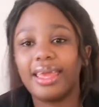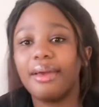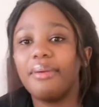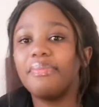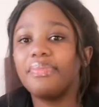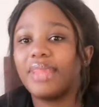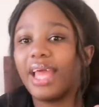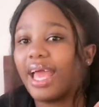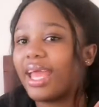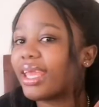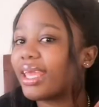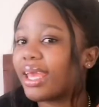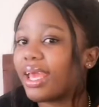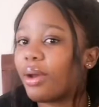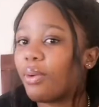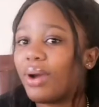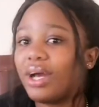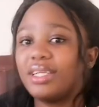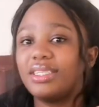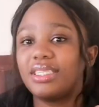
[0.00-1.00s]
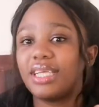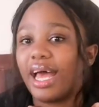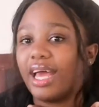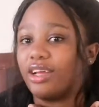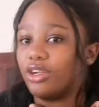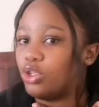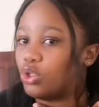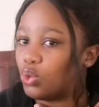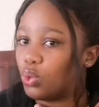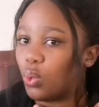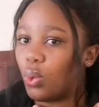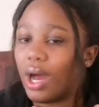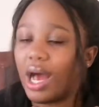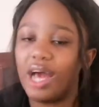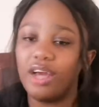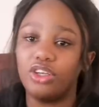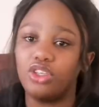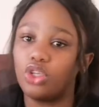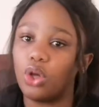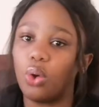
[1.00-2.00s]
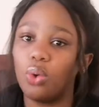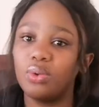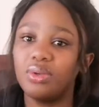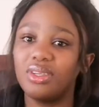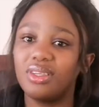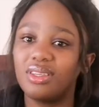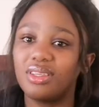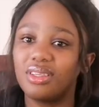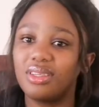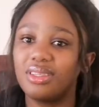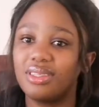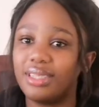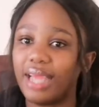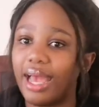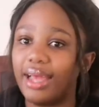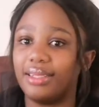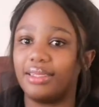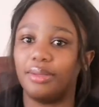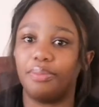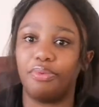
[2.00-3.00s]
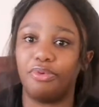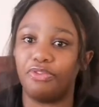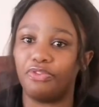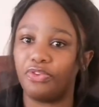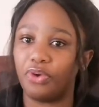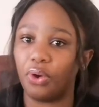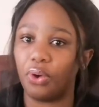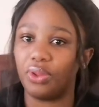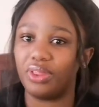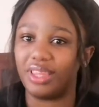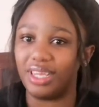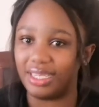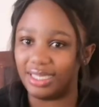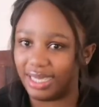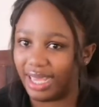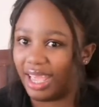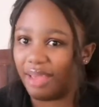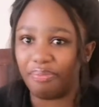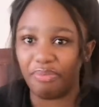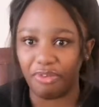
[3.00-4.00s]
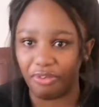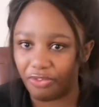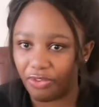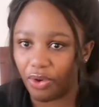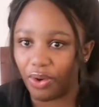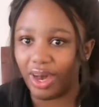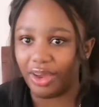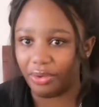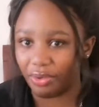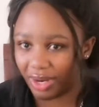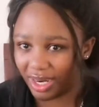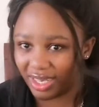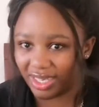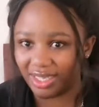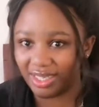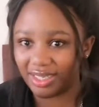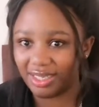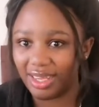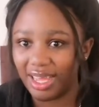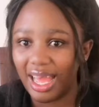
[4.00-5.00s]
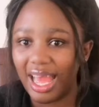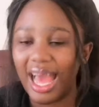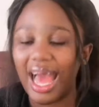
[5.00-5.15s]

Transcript: What I do, I don't study the day before I write.